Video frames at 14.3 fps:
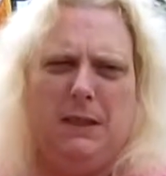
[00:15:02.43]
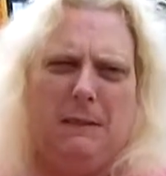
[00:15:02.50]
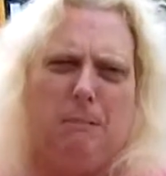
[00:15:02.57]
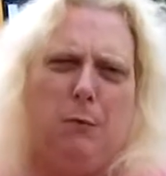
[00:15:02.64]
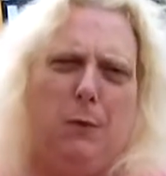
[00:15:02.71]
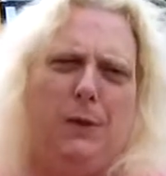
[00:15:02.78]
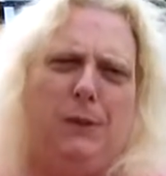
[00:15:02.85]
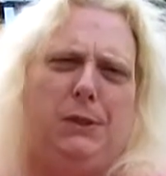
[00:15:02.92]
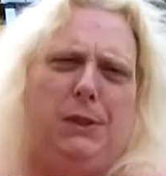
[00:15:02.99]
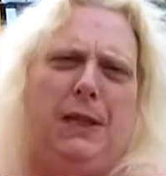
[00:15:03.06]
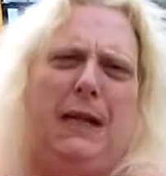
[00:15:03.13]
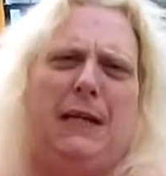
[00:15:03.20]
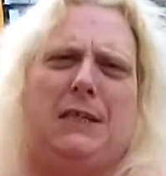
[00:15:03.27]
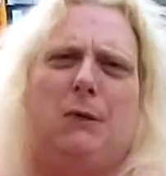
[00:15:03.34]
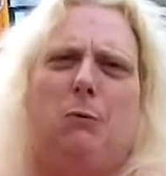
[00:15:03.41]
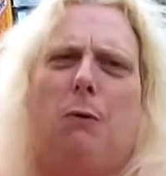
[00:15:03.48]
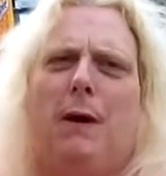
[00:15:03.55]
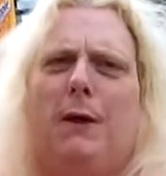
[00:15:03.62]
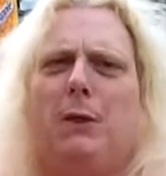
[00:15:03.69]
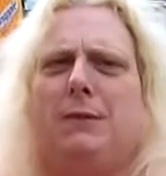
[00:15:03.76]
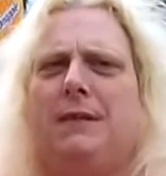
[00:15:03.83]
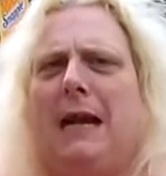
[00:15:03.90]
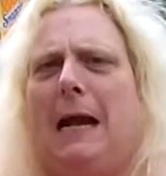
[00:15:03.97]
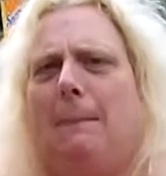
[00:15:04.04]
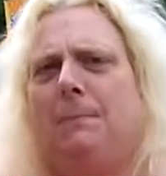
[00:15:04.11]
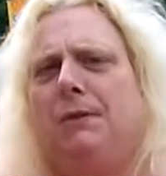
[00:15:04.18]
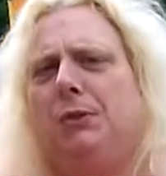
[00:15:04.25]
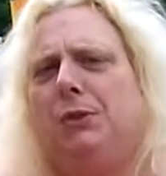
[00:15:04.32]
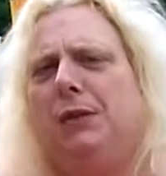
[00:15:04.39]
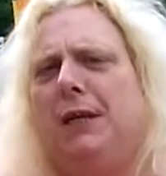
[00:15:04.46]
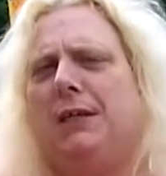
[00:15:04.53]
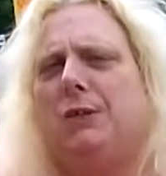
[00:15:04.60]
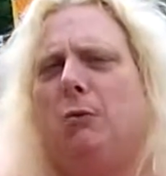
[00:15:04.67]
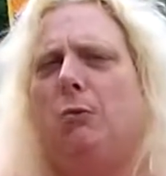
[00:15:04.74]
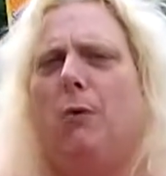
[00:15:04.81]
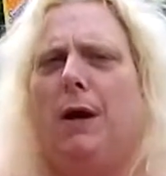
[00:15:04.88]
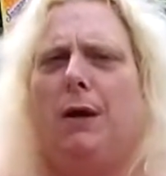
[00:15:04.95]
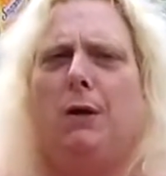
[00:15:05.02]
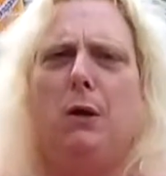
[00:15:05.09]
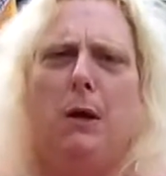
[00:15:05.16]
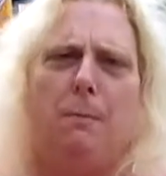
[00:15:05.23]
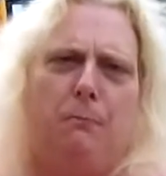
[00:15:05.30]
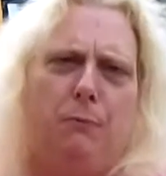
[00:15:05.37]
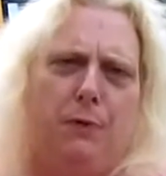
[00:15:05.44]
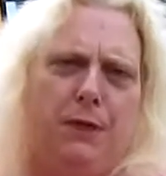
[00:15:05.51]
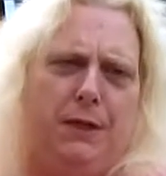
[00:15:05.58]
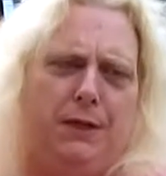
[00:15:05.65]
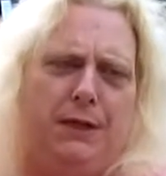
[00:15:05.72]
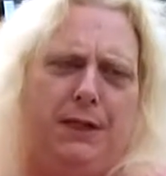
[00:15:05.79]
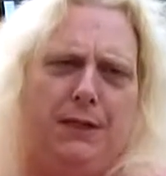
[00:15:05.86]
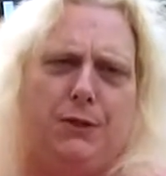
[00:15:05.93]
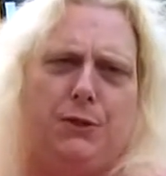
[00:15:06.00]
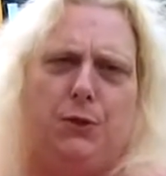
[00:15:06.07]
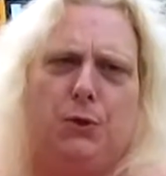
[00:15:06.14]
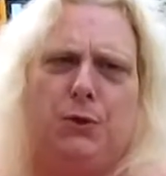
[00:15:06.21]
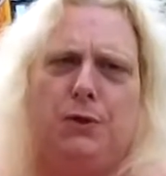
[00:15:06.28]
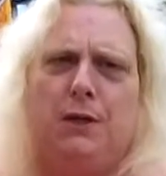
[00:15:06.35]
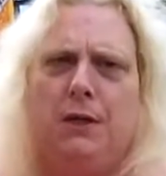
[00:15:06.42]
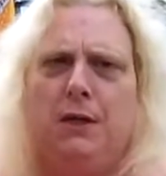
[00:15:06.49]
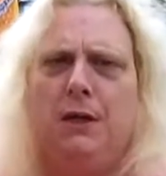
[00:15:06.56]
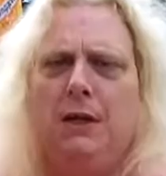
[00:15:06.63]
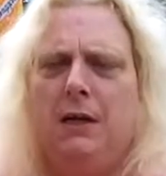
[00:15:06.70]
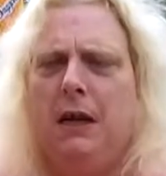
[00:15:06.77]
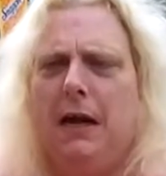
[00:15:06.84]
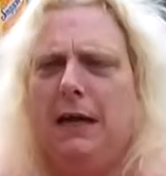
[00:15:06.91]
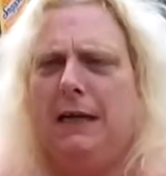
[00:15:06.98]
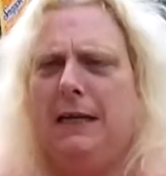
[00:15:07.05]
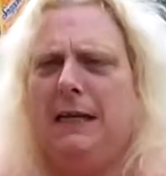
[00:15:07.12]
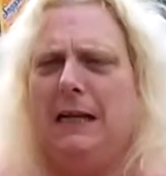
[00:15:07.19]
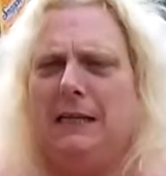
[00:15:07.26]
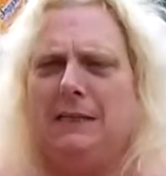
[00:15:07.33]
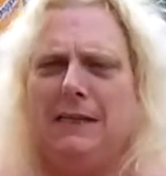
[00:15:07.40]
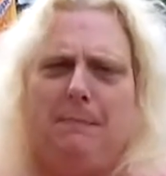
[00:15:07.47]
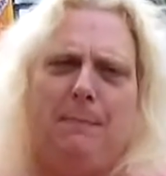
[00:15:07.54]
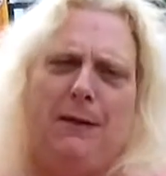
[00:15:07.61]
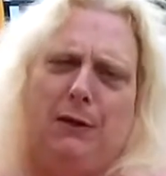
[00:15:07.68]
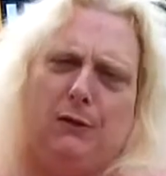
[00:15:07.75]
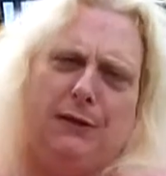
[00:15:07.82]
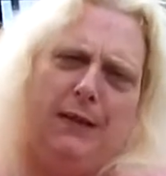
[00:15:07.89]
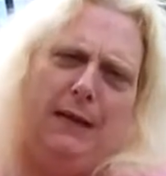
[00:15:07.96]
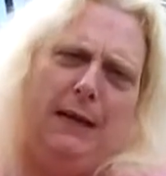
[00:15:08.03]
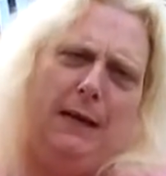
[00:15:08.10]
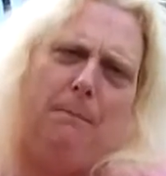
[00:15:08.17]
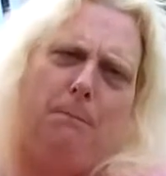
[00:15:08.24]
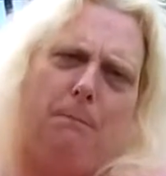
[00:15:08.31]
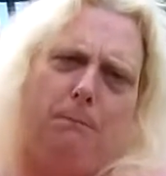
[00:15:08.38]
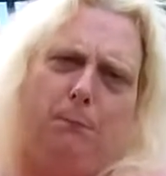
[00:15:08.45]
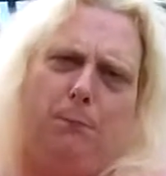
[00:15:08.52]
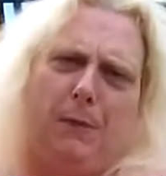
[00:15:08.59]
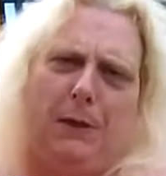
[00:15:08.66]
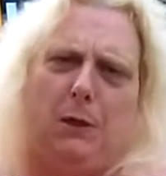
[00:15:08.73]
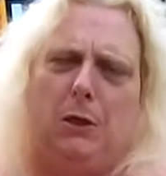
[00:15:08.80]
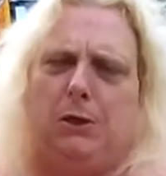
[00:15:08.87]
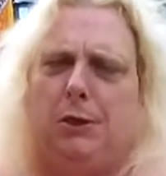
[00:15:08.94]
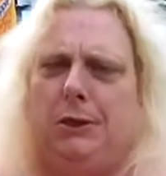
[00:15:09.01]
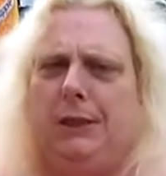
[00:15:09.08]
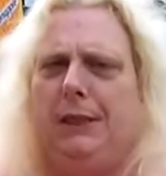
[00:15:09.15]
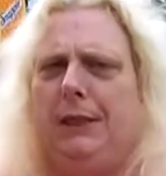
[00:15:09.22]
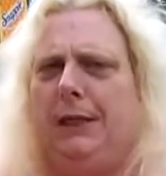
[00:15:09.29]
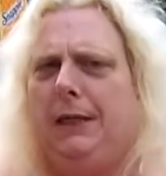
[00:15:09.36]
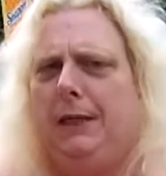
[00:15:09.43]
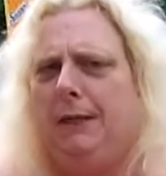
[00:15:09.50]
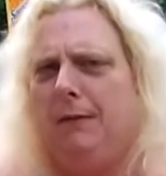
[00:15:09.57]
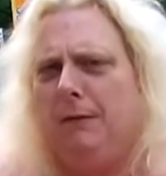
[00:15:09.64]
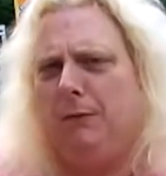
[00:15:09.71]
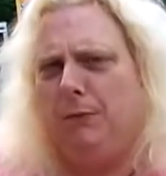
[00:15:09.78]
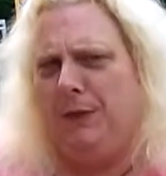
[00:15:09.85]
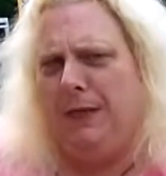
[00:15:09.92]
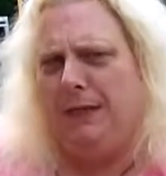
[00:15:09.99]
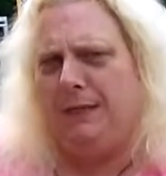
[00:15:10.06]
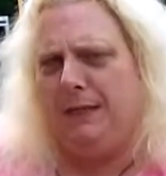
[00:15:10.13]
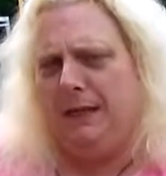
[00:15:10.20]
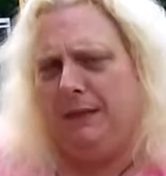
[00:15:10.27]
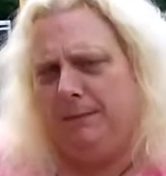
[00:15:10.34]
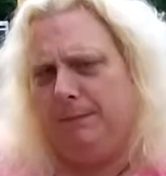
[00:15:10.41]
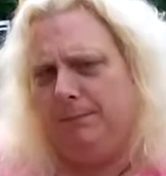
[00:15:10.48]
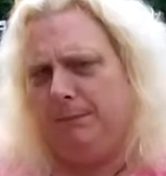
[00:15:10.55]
to the point she has it wiretapped. She has it wired up with sensors. I cannot send mail to him because she reads it.